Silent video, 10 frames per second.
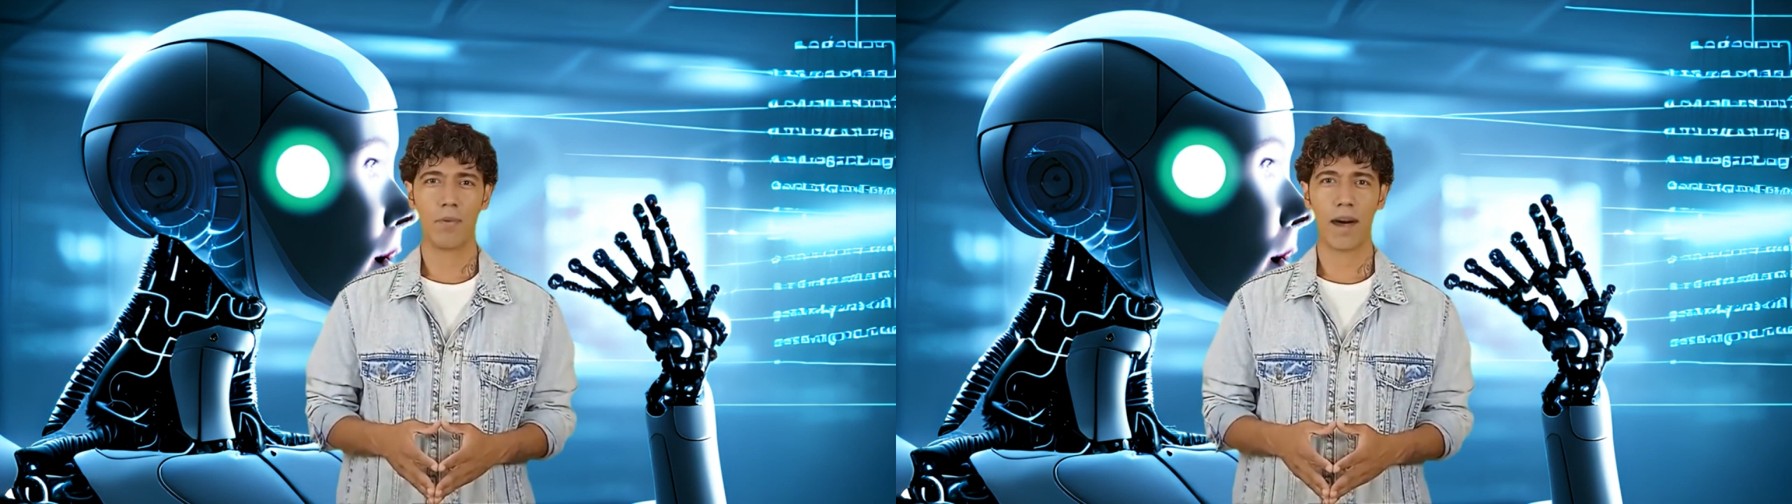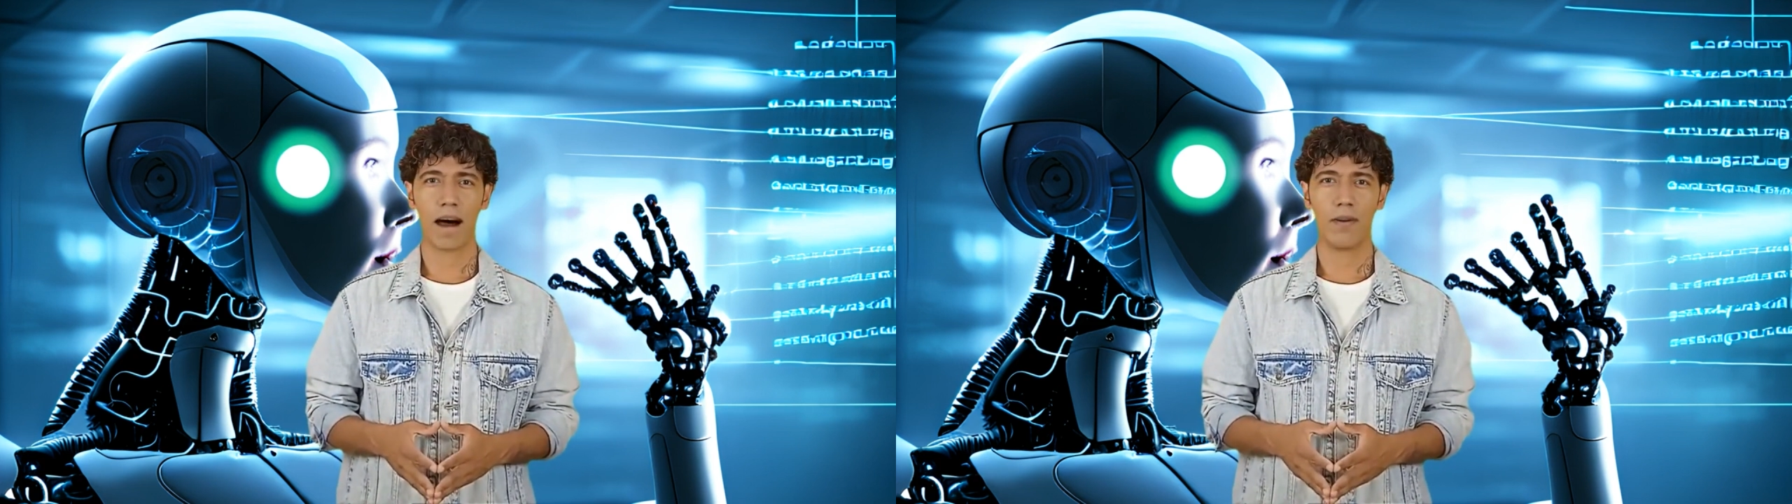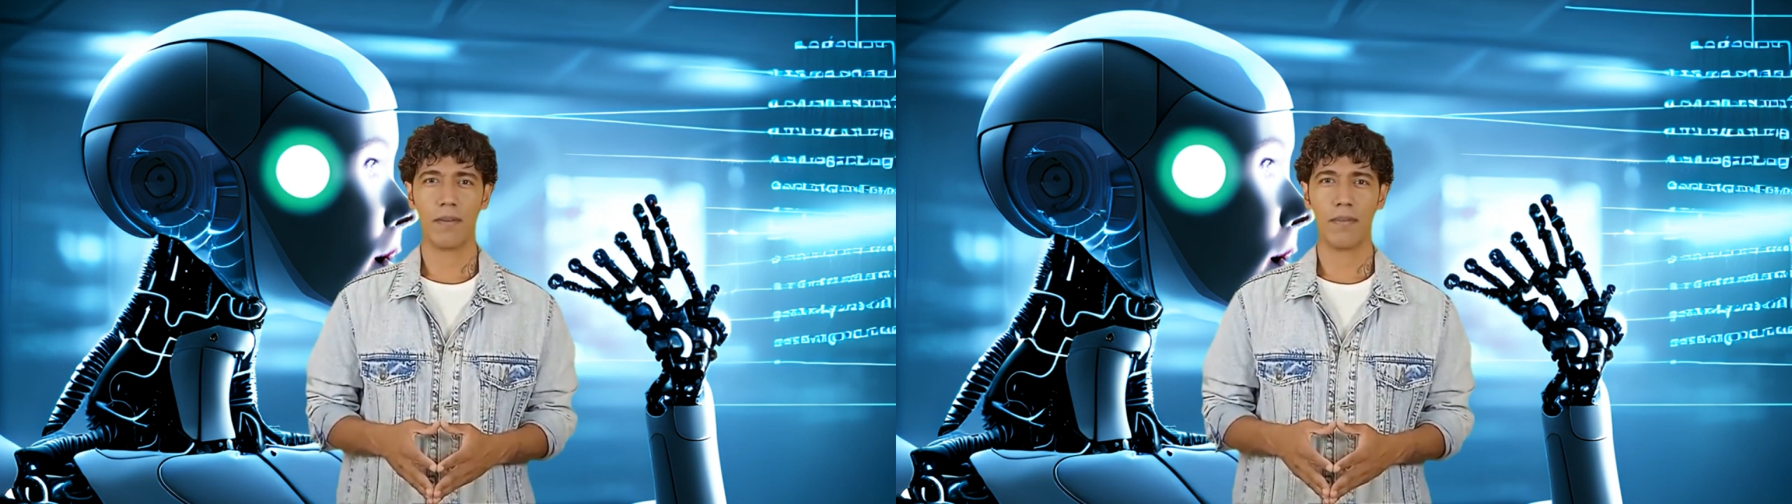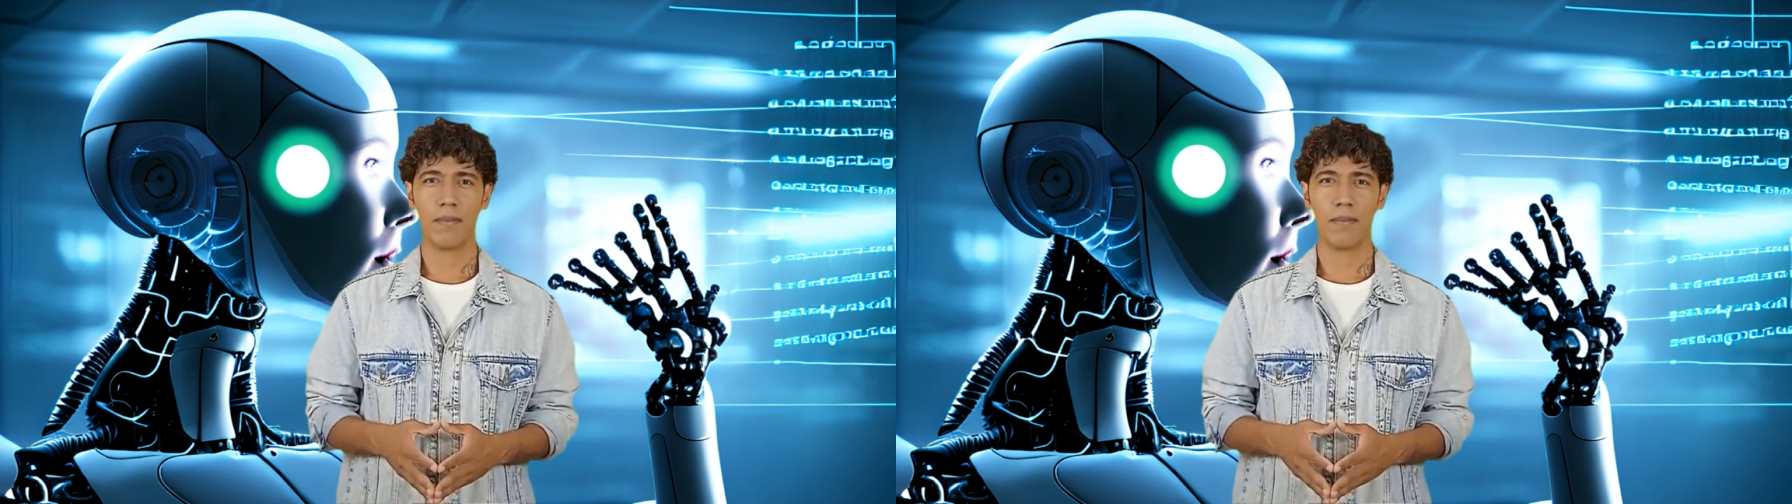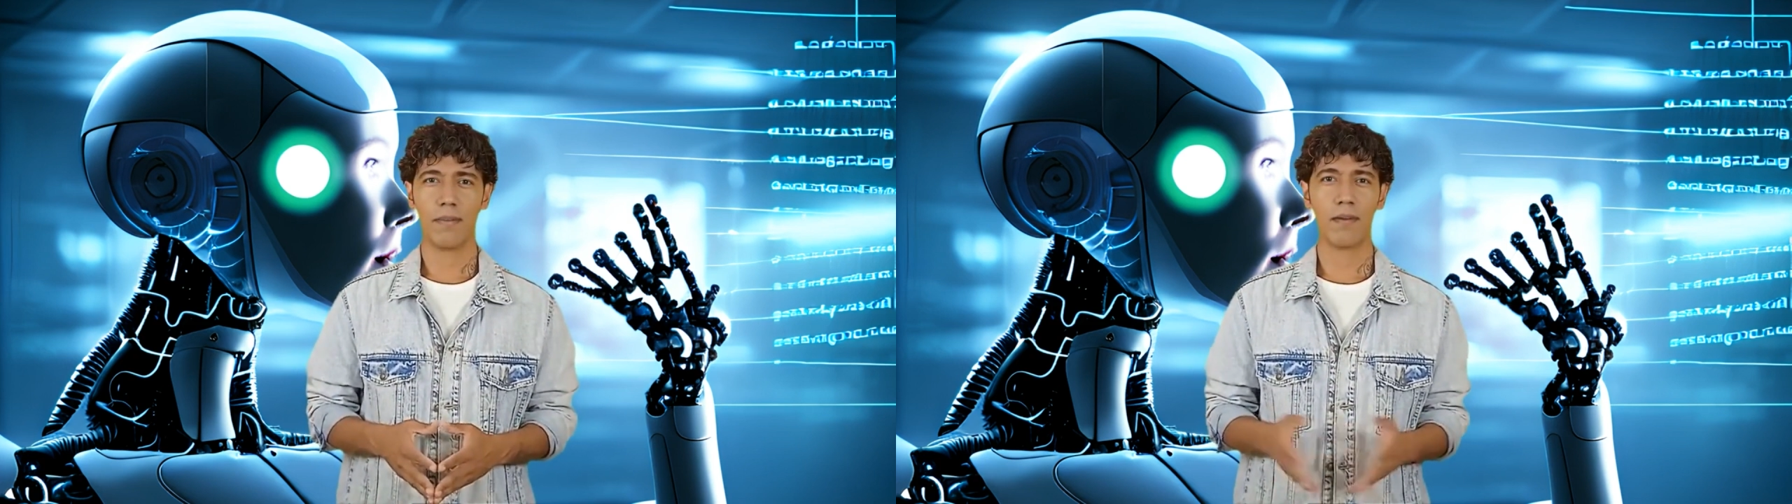reality.
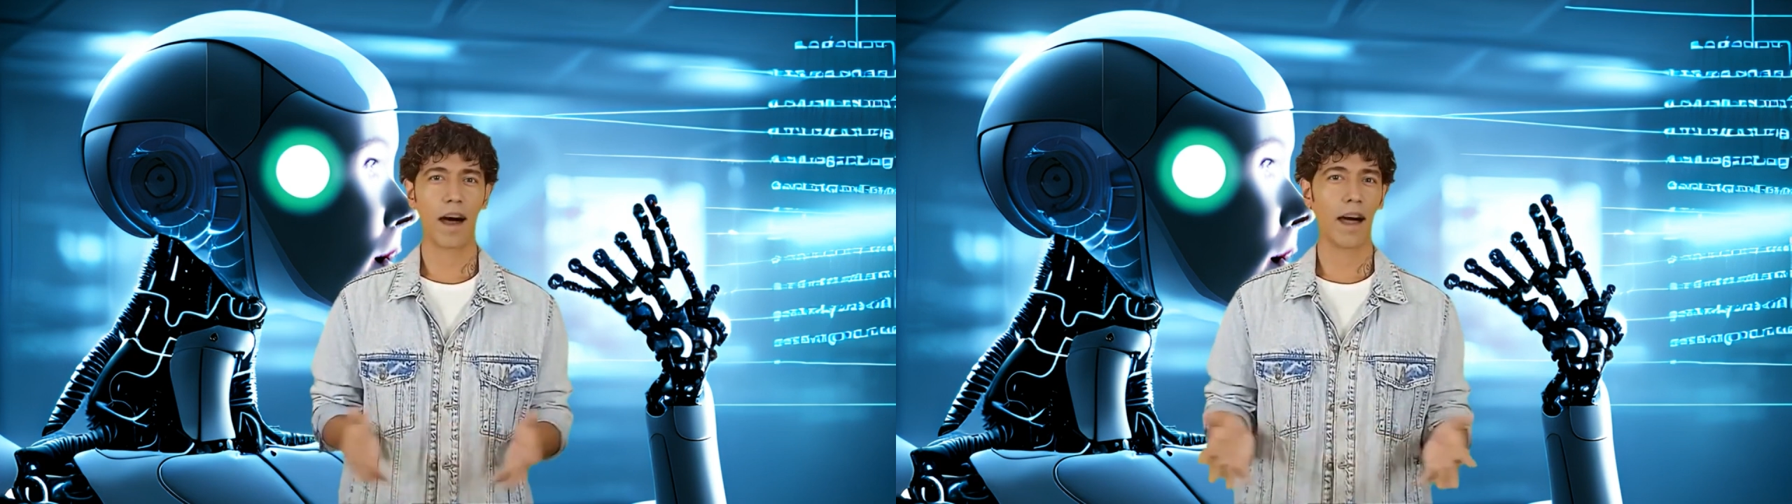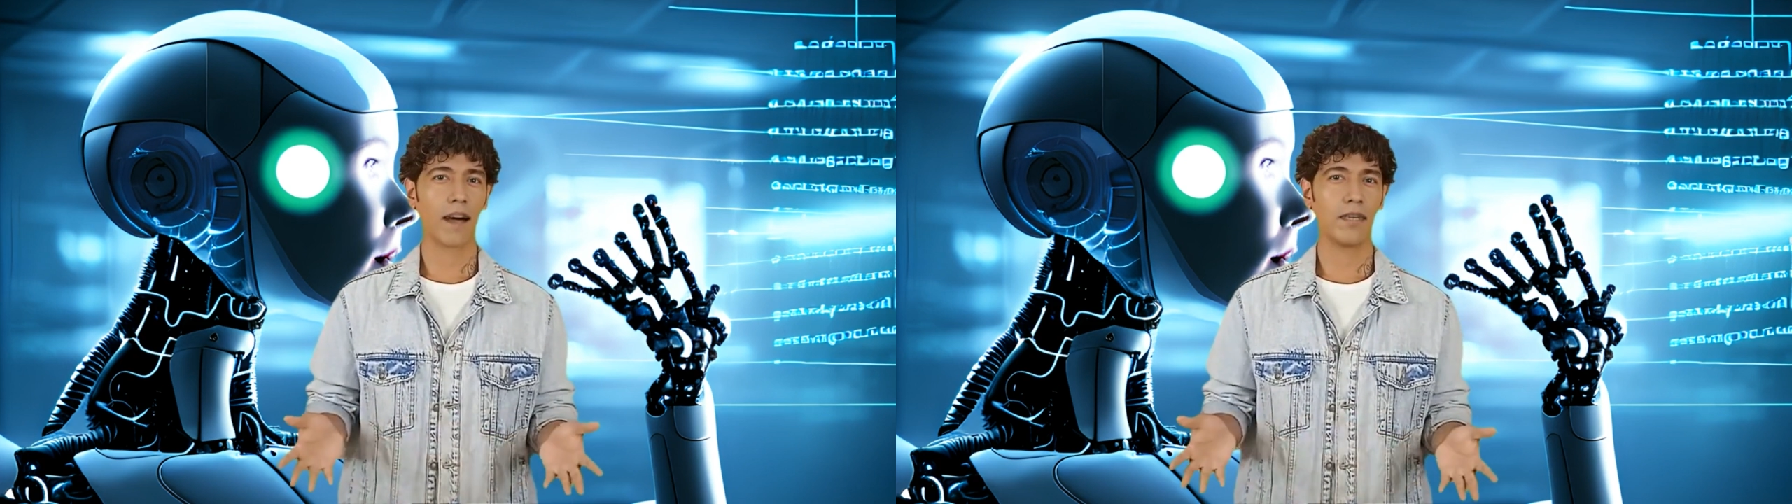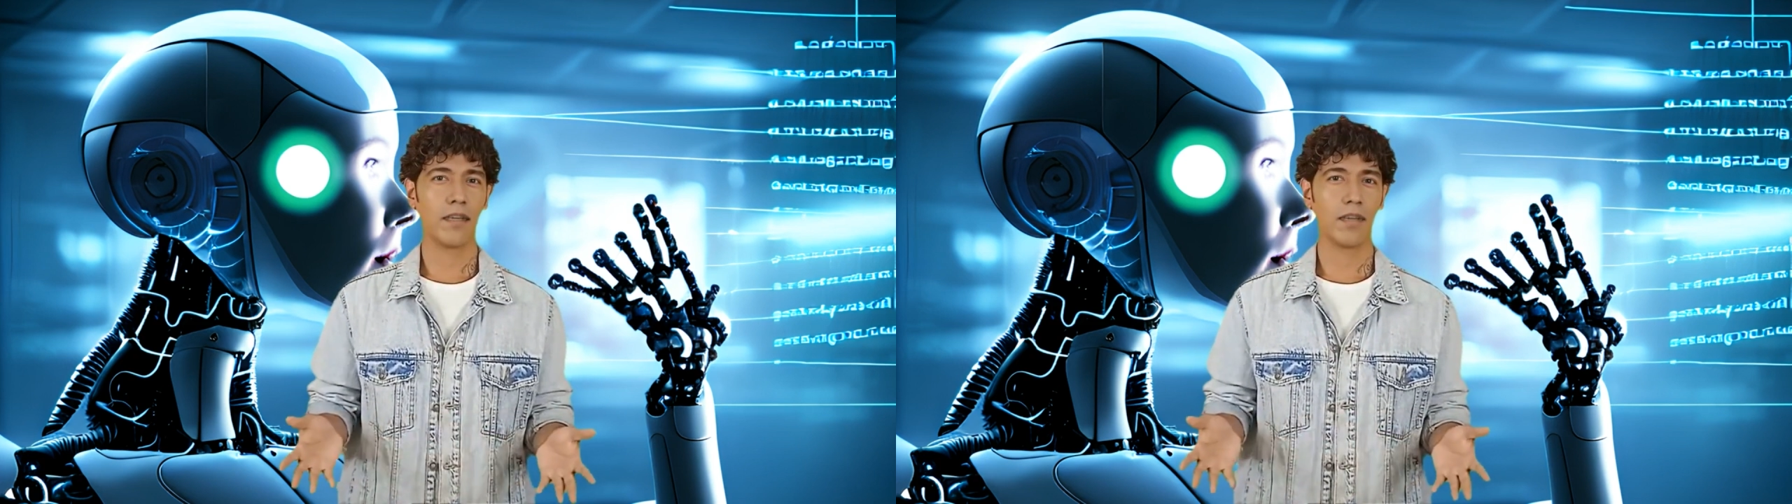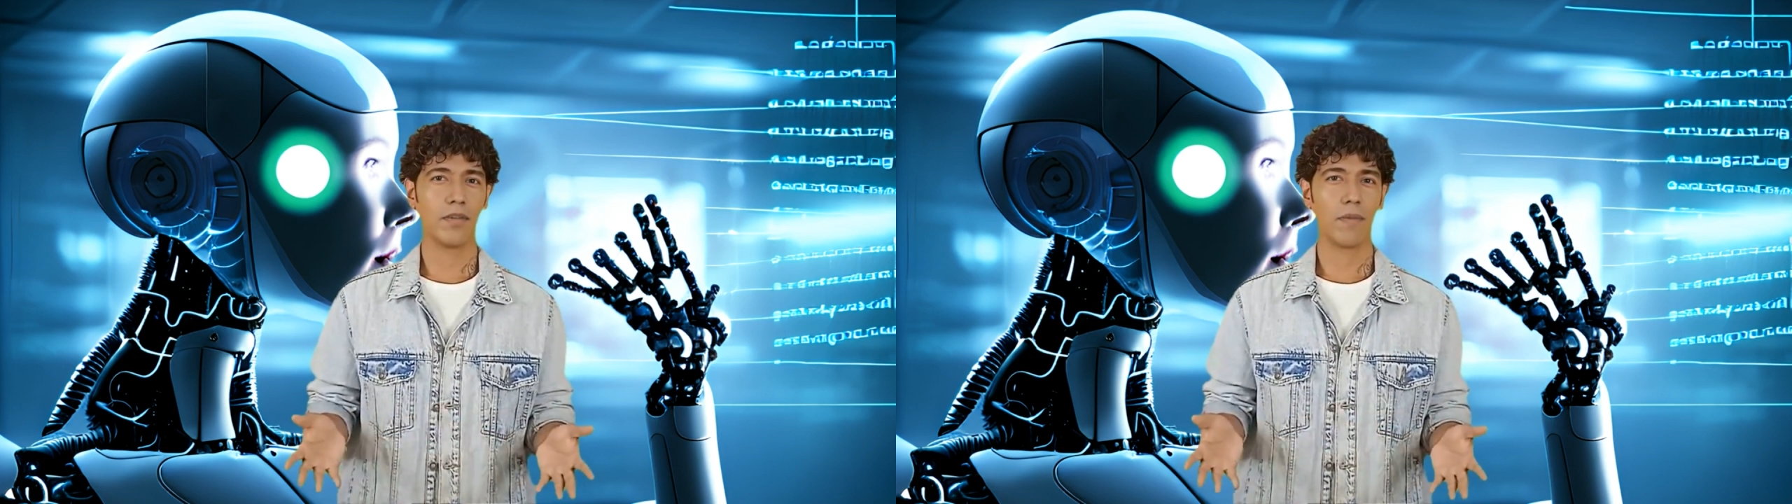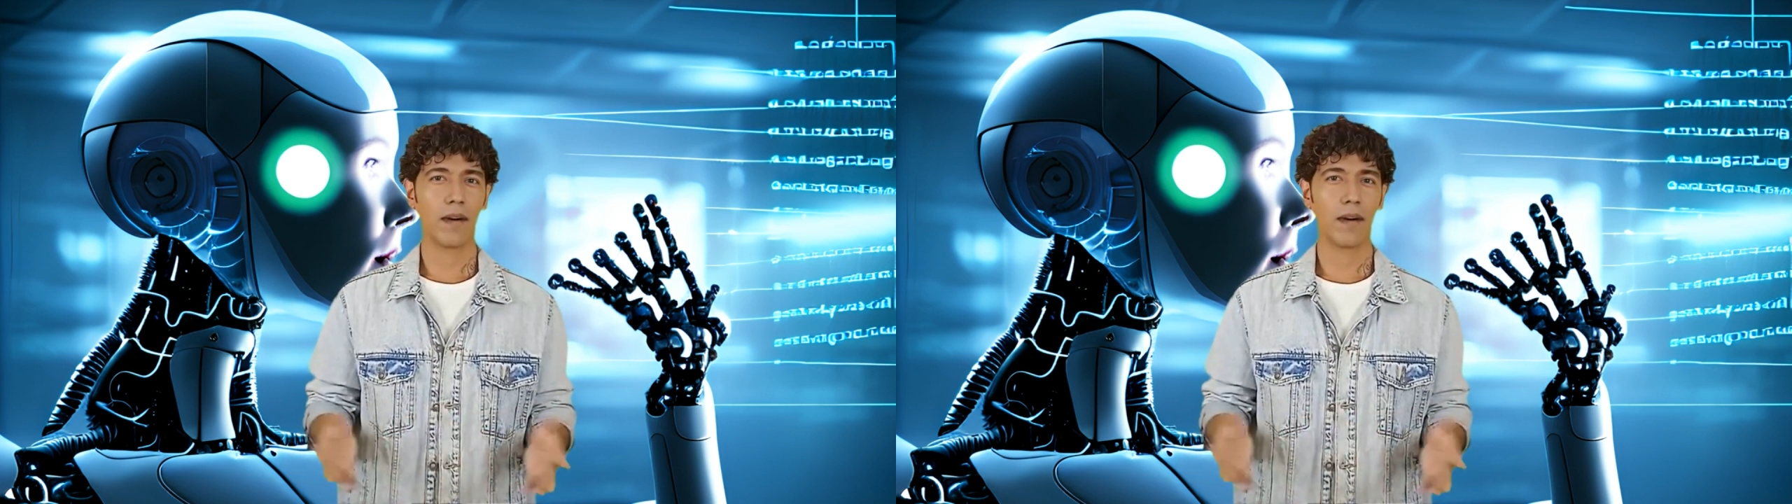AI systems are